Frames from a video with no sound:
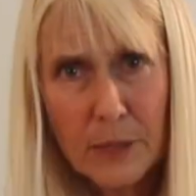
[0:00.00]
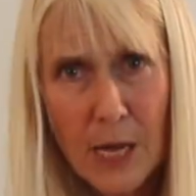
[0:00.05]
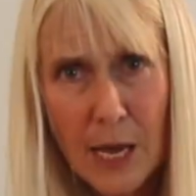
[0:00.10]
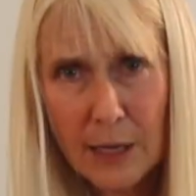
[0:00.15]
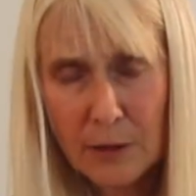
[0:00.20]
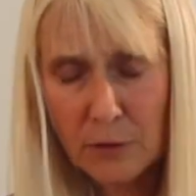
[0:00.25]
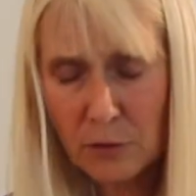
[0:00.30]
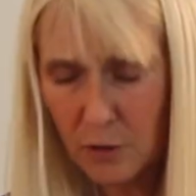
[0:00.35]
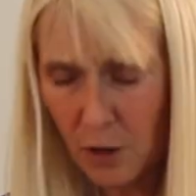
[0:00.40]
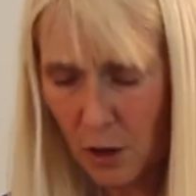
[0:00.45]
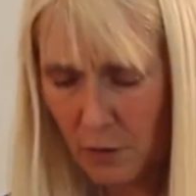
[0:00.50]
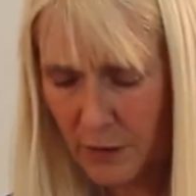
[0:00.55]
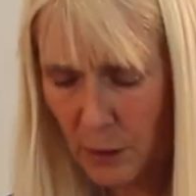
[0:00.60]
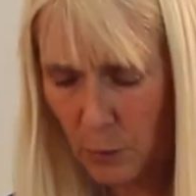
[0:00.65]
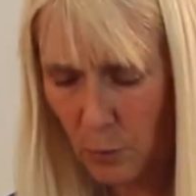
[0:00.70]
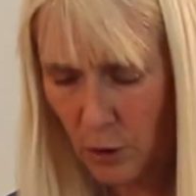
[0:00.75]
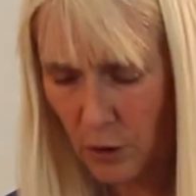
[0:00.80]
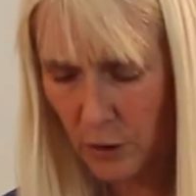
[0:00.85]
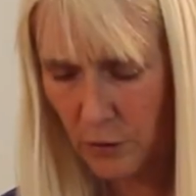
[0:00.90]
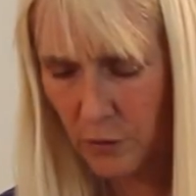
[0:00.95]
and
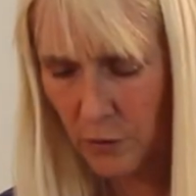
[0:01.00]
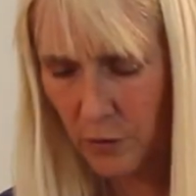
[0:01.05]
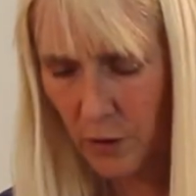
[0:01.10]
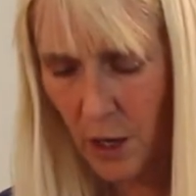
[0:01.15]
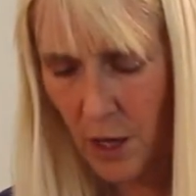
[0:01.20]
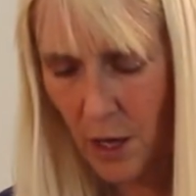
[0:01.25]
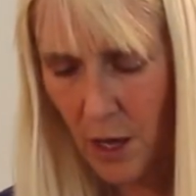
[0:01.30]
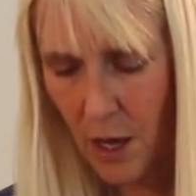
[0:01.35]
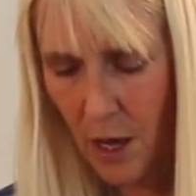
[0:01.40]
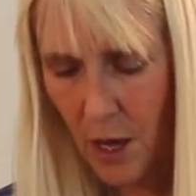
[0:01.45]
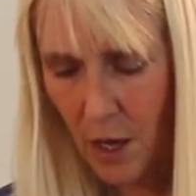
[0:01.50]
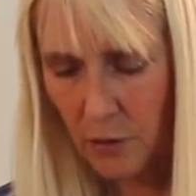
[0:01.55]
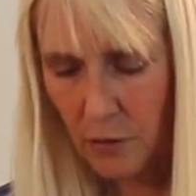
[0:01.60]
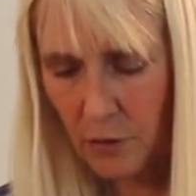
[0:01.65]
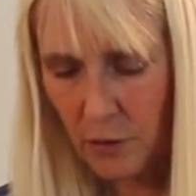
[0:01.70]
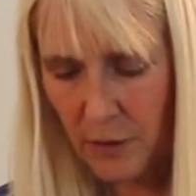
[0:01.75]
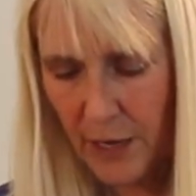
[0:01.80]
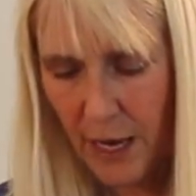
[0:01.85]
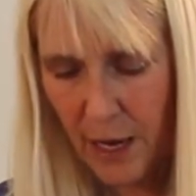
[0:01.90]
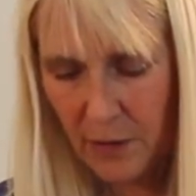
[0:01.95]
solving words.
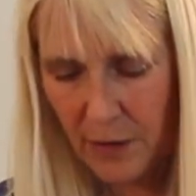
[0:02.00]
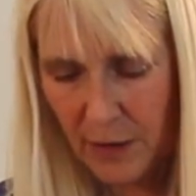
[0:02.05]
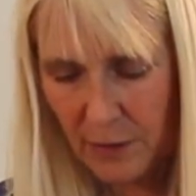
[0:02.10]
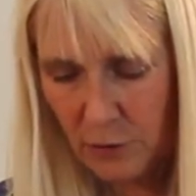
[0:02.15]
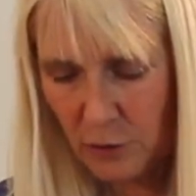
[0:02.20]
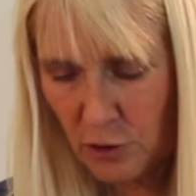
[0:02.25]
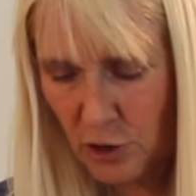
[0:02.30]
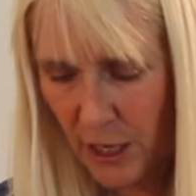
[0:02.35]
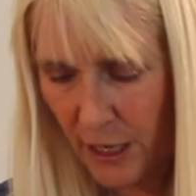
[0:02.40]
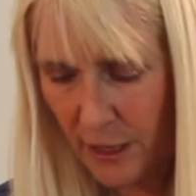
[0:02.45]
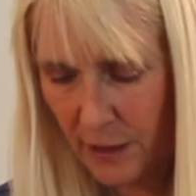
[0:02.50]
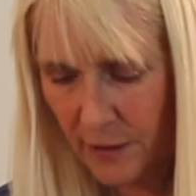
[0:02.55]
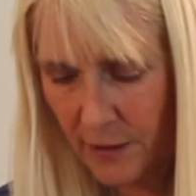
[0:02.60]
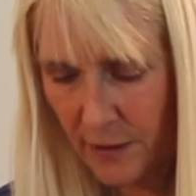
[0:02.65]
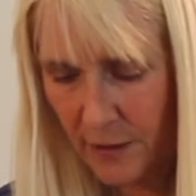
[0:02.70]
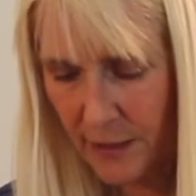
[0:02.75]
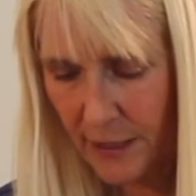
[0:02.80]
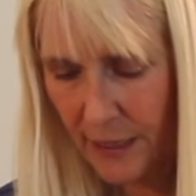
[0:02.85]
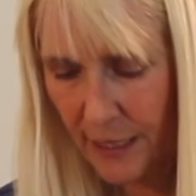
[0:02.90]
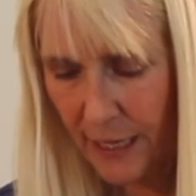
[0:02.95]
So now they've checked
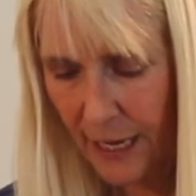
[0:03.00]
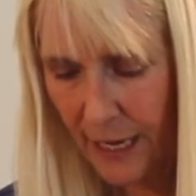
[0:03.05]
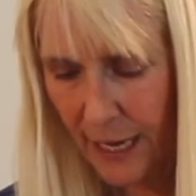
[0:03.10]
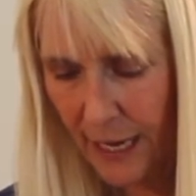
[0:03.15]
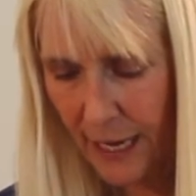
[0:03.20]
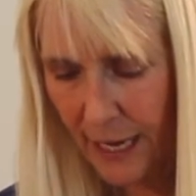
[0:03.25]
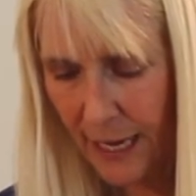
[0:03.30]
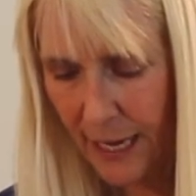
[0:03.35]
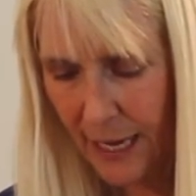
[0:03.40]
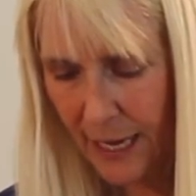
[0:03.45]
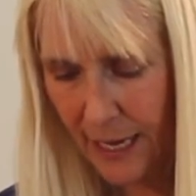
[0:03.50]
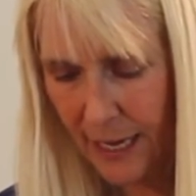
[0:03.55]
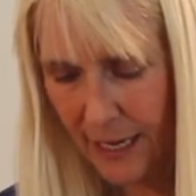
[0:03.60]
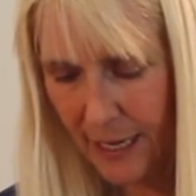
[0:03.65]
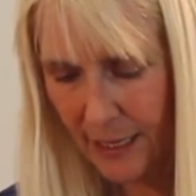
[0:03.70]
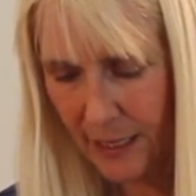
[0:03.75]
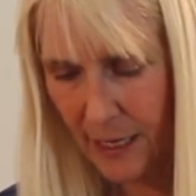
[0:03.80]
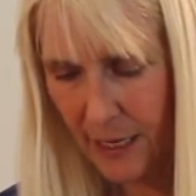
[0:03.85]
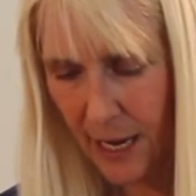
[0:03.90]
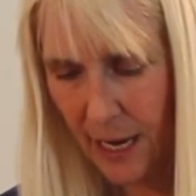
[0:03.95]
it,
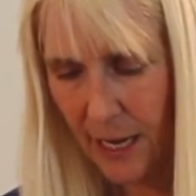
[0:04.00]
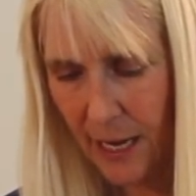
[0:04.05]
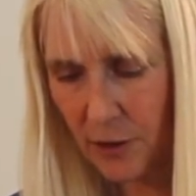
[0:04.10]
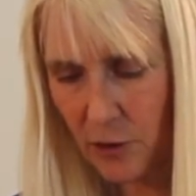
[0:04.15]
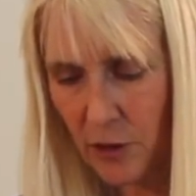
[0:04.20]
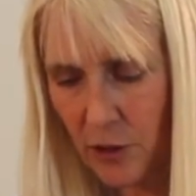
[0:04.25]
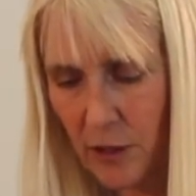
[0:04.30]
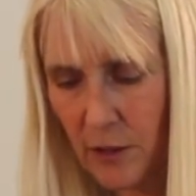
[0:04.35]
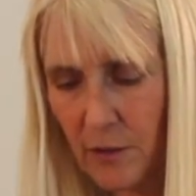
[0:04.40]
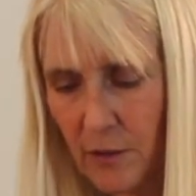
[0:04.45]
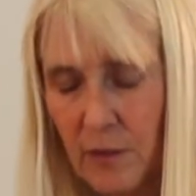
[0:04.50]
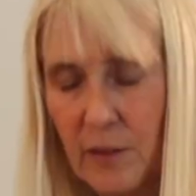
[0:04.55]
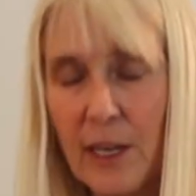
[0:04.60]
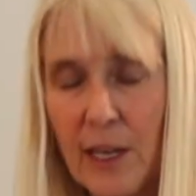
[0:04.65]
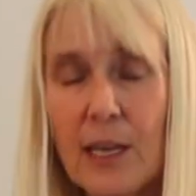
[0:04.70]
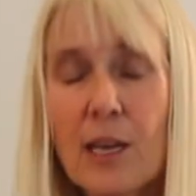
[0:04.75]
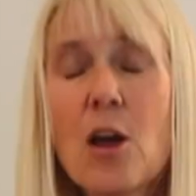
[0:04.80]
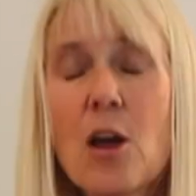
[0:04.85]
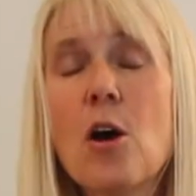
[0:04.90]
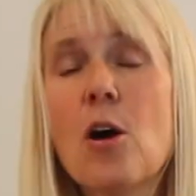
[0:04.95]
can, and you're going to
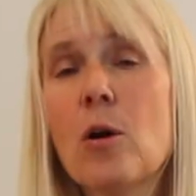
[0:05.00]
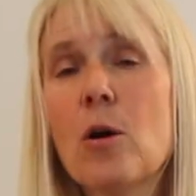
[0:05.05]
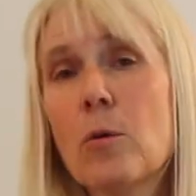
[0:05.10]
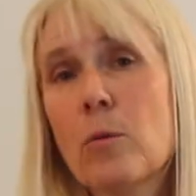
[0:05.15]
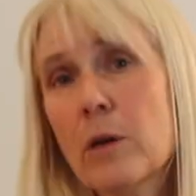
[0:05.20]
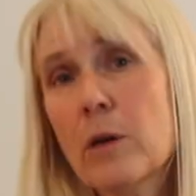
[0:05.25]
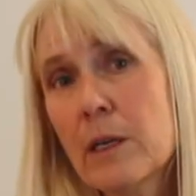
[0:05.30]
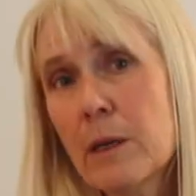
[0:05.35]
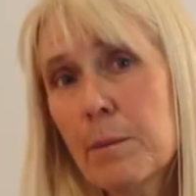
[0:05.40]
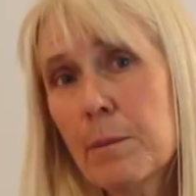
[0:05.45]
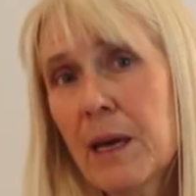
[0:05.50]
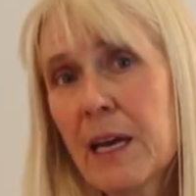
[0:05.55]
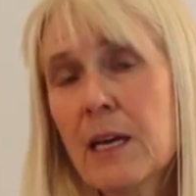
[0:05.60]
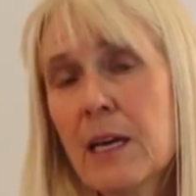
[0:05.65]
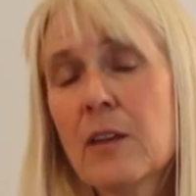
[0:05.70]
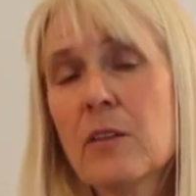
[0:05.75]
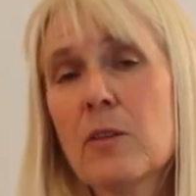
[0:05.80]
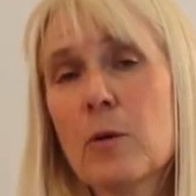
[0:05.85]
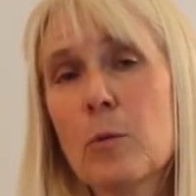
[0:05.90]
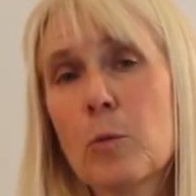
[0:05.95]
say, we're going to
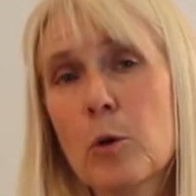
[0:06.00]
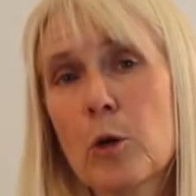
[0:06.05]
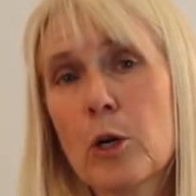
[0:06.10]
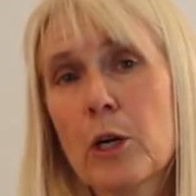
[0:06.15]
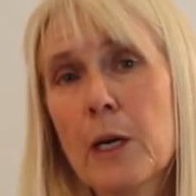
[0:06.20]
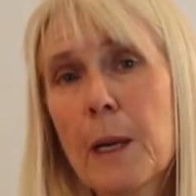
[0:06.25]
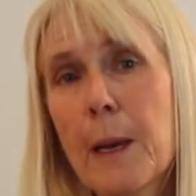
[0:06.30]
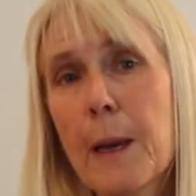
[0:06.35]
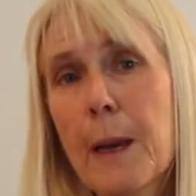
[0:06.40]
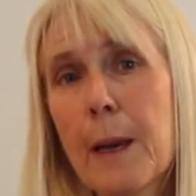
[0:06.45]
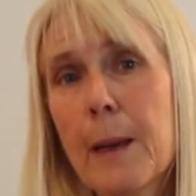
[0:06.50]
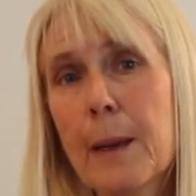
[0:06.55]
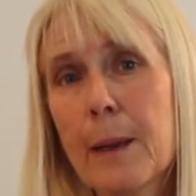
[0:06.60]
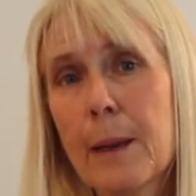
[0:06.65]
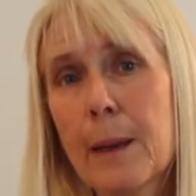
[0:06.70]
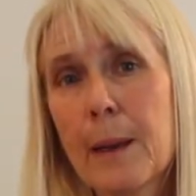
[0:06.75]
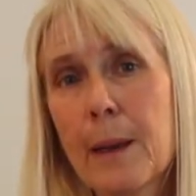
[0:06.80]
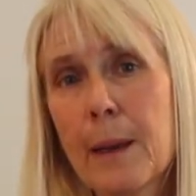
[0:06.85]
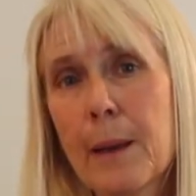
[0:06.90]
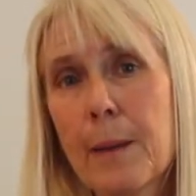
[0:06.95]
make the word
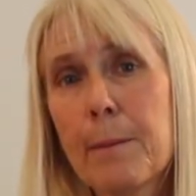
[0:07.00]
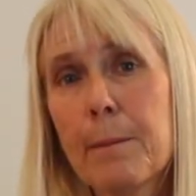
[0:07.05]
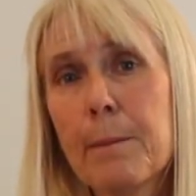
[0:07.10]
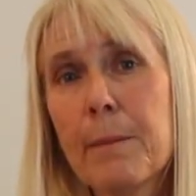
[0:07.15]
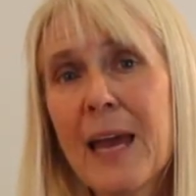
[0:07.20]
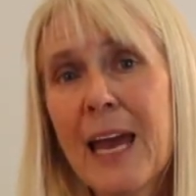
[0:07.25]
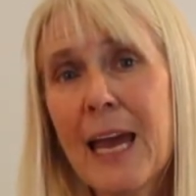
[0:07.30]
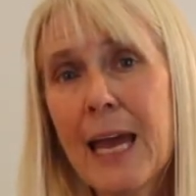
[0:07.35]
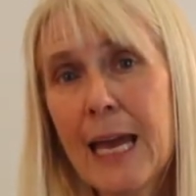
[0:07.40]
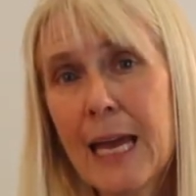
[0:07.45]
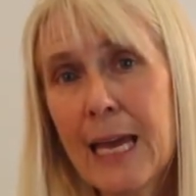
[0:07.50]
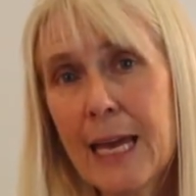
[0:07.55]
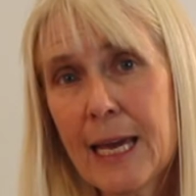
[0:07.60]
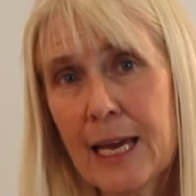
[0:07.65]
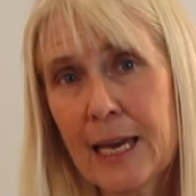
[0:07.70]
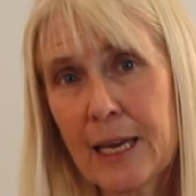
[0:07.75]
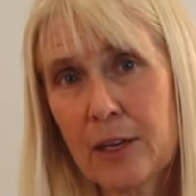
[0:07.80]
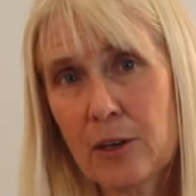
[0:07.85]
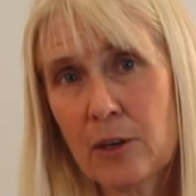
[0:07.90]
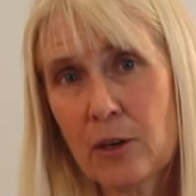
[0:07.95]

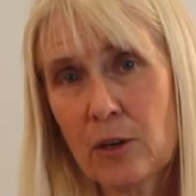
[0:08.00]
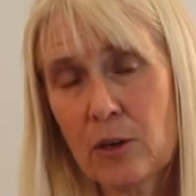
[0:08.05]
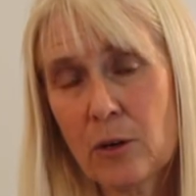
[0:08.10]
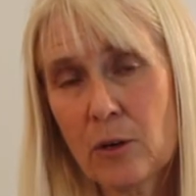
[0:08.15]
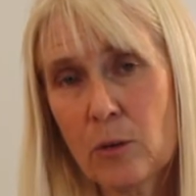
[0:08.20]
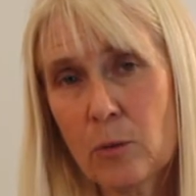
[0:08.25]
pan.